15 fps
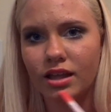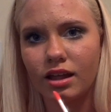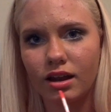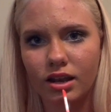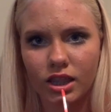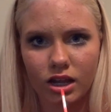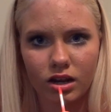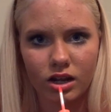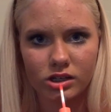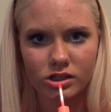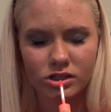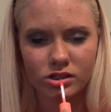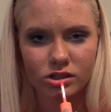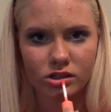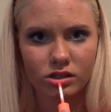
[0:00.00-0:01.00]
And then I
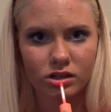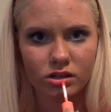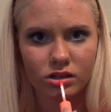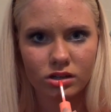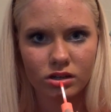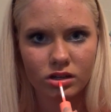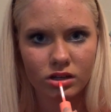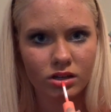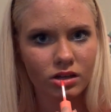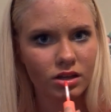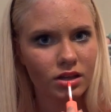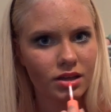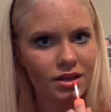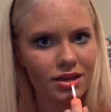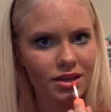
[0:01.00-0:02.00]
just
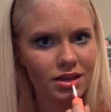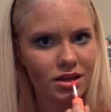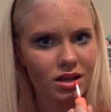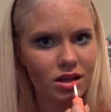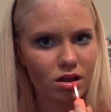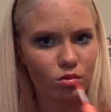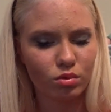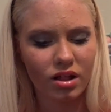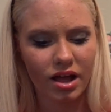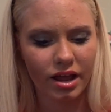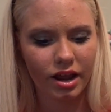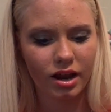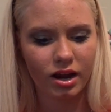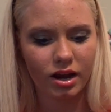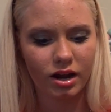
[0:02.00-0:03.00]

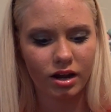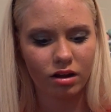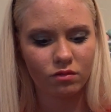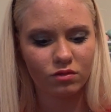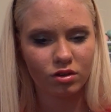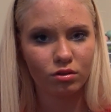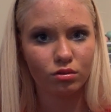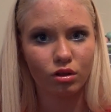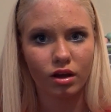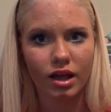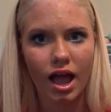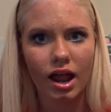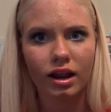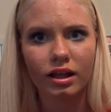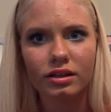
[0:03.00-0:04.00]
apply it, and if you look
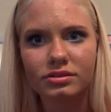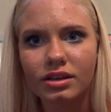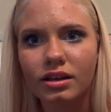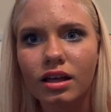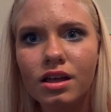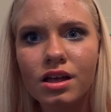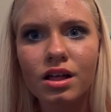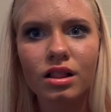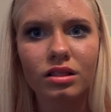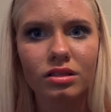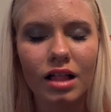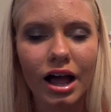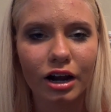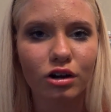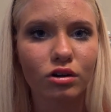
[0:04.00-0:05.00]
at it, it's like
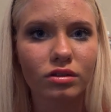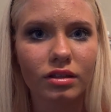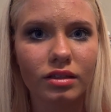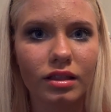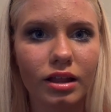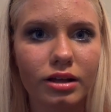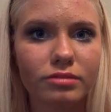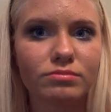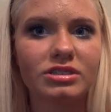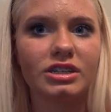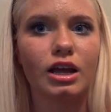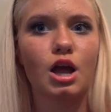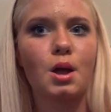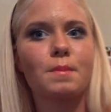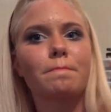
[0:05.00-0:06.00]
lighter than the
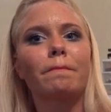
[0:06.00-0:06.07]
lipstick.